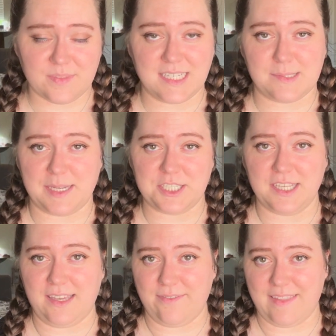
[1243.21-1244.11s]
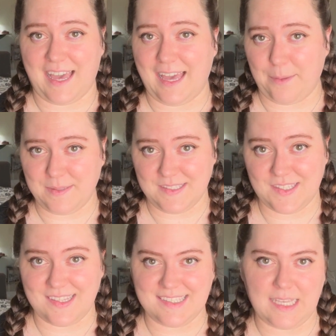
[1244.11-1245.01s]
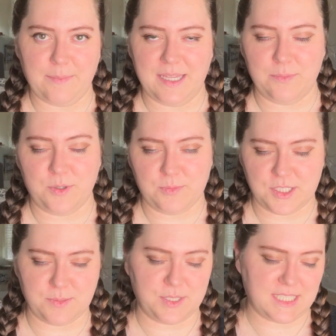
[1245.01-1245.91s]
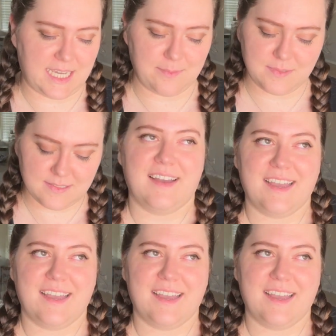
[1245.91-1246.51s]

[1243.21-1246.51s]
especially if that happens to the same animal multiple times.